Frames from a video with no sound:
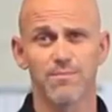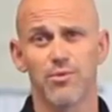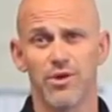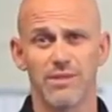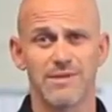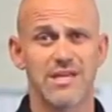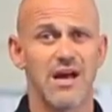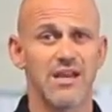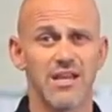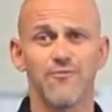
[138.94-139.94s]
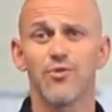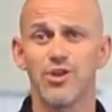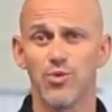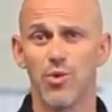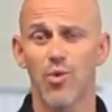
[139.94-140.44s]
we're deploying the baton if
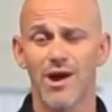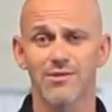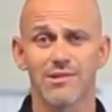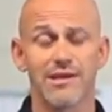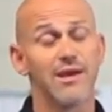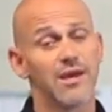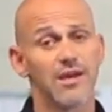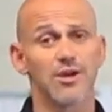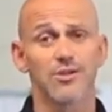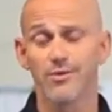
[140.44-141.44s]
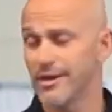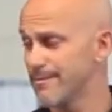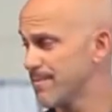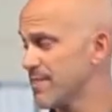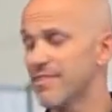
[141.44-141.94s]
we do it wildly,
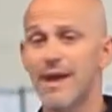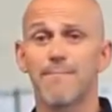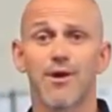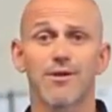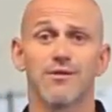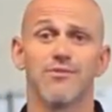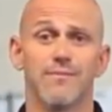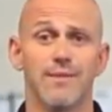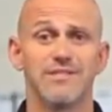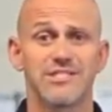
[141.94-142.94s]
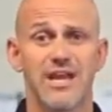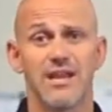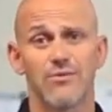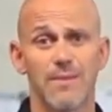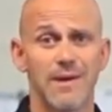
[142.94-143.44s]
including that partner that may be
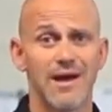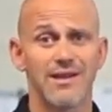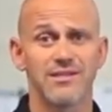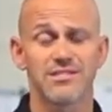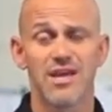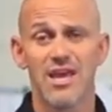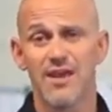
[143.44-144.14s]
standing right behind us.